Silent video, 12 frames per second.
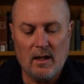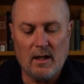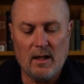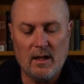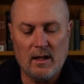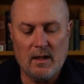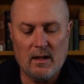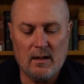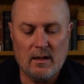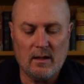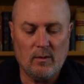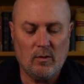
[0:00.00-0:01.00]
And
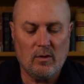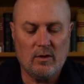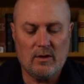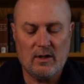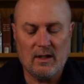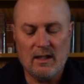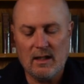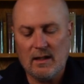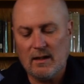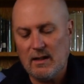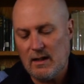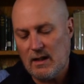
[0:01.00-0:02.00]
in order to get
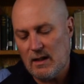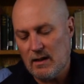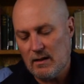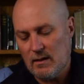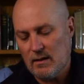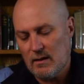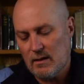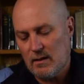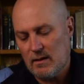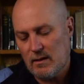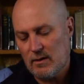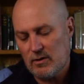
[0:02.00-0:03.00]
the
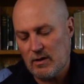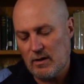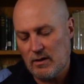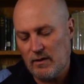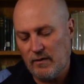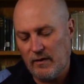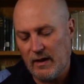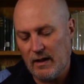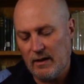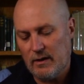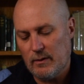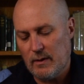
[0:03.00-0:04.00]
shutter to
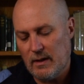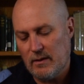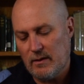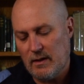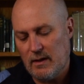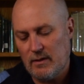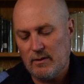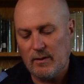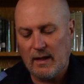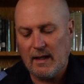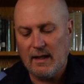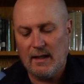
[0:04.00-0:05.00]
fire, you either need to
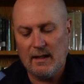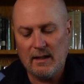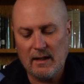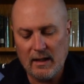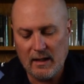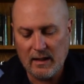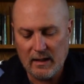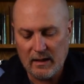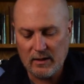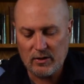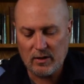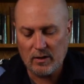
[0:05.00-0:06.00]
add a
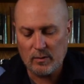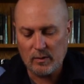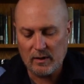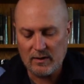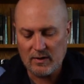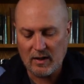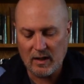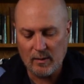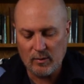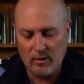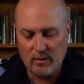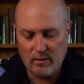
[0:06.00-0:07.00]
shutter release
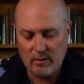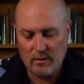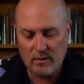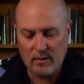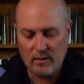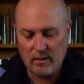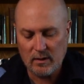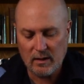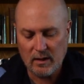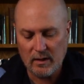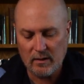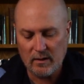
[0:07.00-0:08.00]
cable
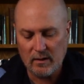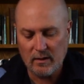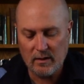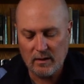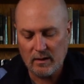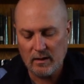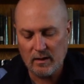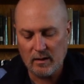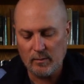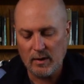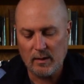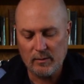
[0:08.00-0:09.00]
here and then
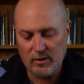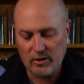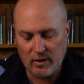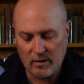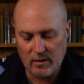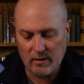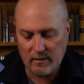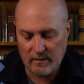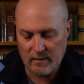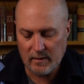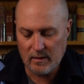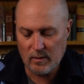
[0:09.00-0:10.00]
pop the shutter,
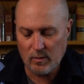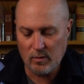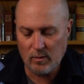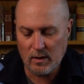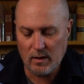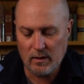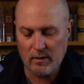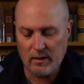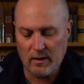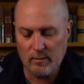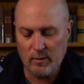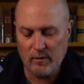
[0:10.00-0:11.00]
or you
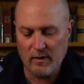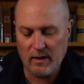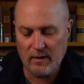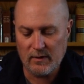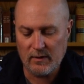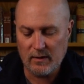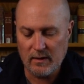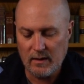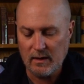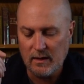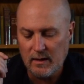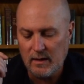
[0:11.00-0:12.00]
can move this
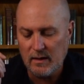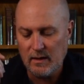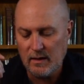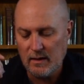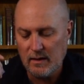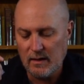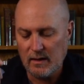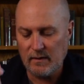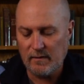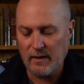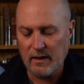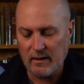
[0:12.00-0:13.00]
and
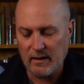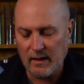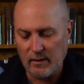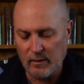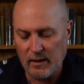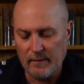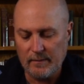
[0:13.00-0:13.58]
fire it that way.